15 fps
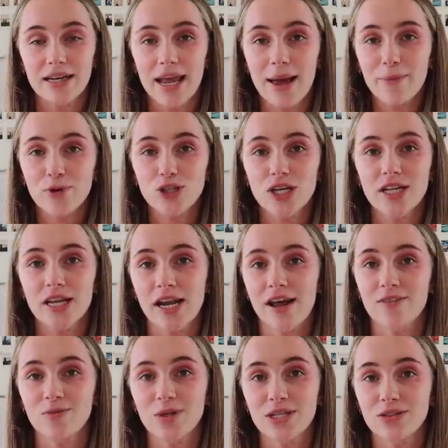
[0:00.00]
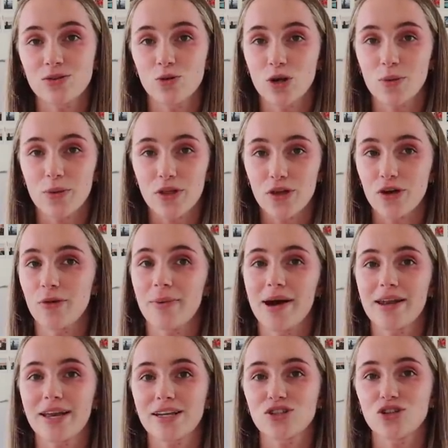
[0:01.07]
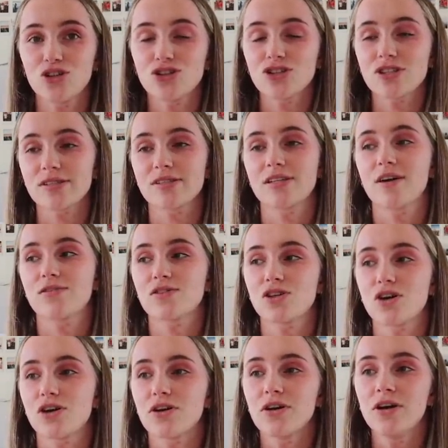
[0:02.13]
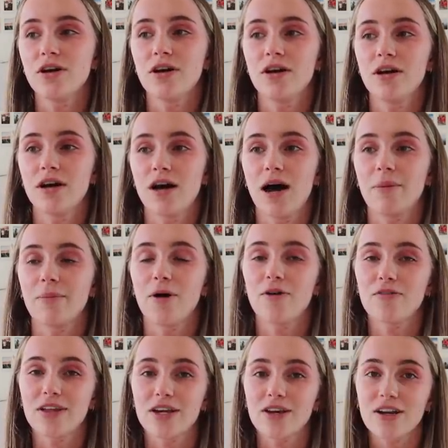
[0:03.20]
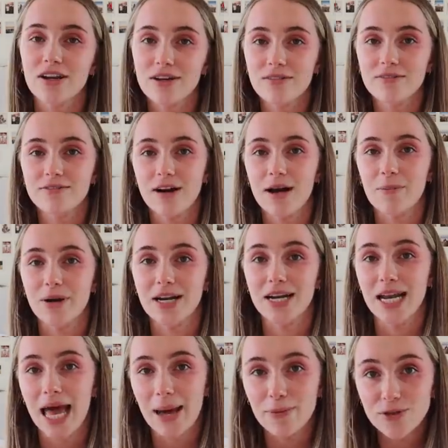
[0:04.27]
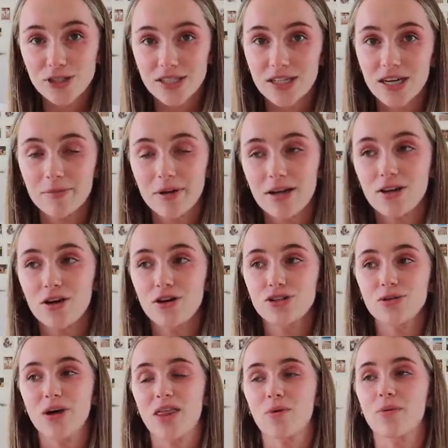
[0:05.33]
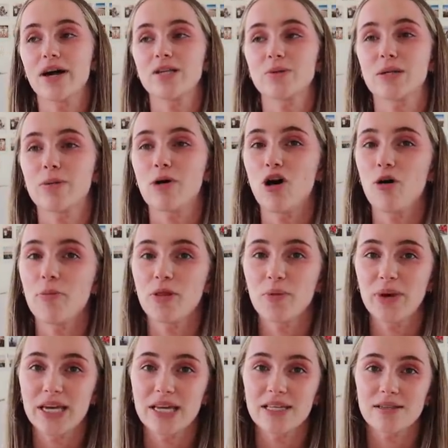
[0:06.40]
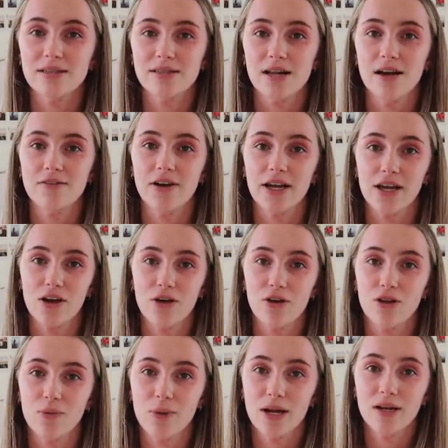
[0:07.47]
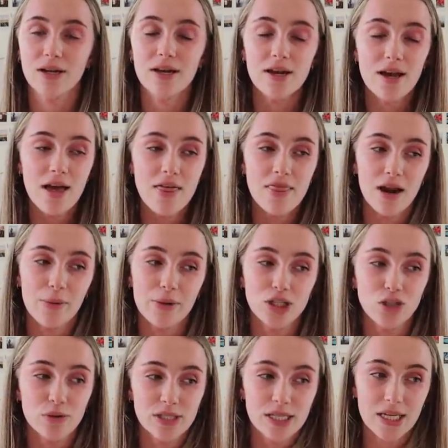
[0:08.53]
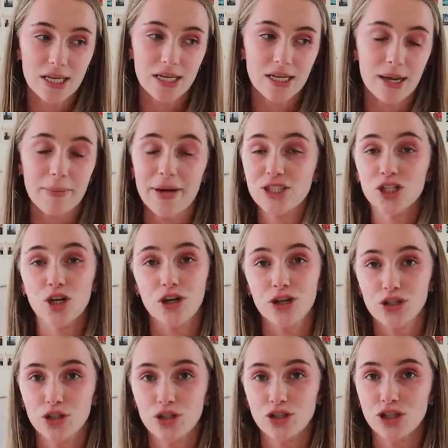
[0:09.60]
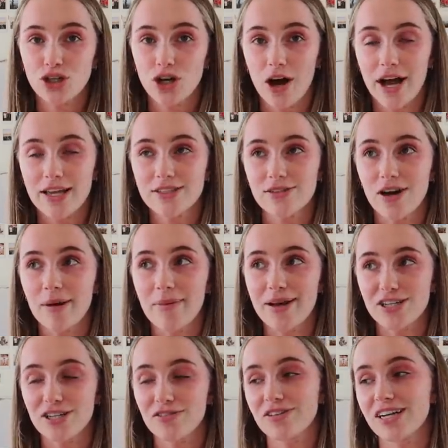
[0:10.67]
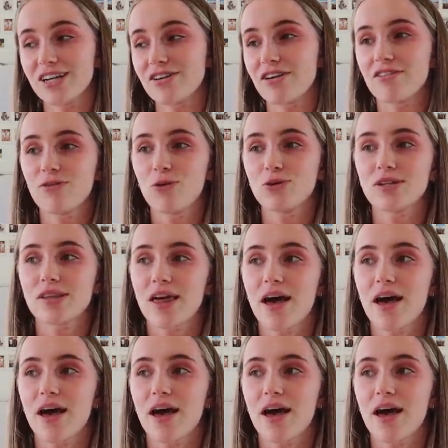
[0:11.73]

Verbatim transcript: in hamilton and i've been talking with her about like churches and stuff so I'm hopefully gonna find one in Hamilton that I'll be able to go to otherwise when I'm home in the weekends and stuff I can go to the one that I went to as a kid I'm actually going to church tonight so I'm actually really looking forward to